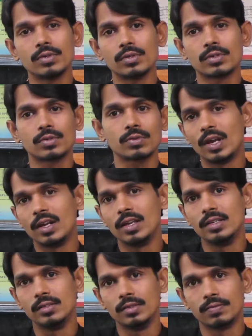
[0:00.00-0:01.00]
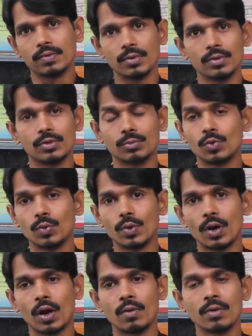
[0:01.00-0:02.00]
it's very easy for you to move
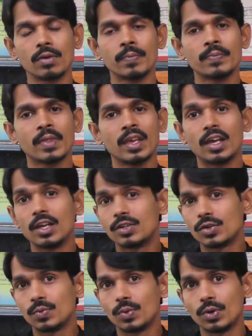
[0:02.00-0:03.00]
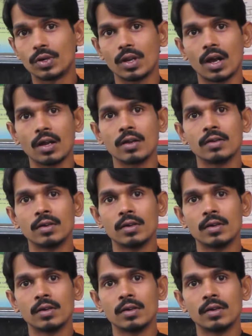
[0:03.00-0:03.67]
around, get your work done.